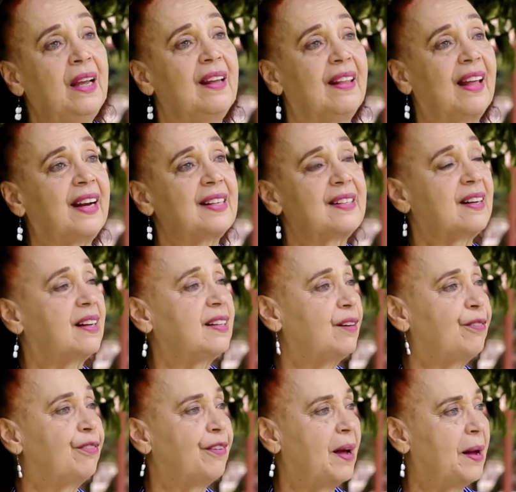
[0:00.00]
that I
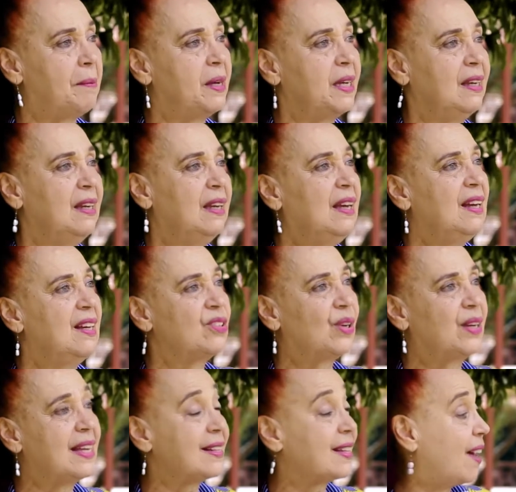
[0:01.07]
started farming. So
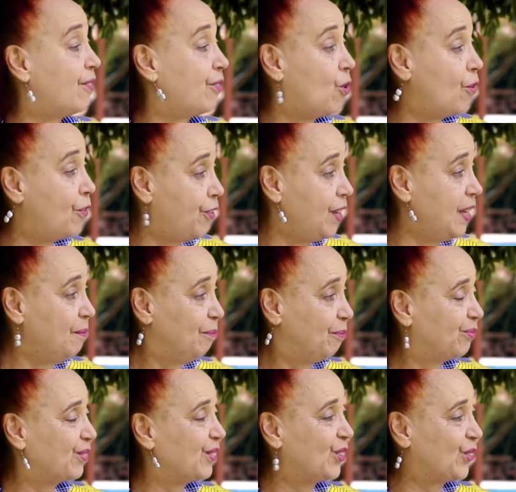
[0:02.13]
yes, I have coffee,
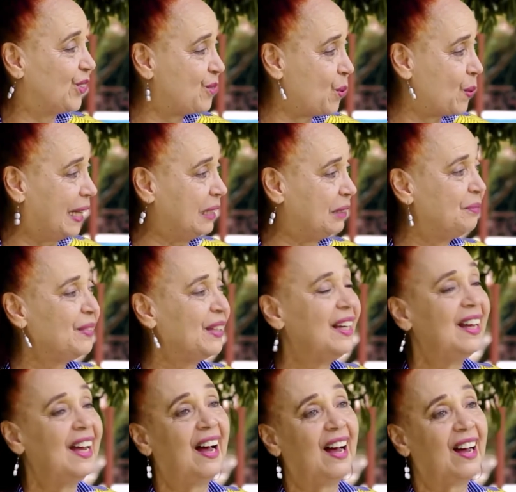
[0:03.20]
doing well.
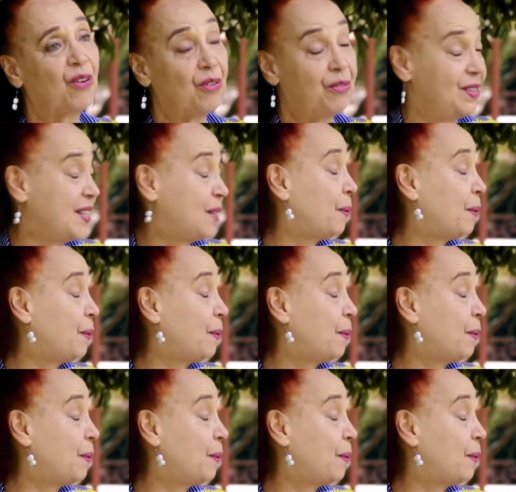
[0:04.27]
Coffee is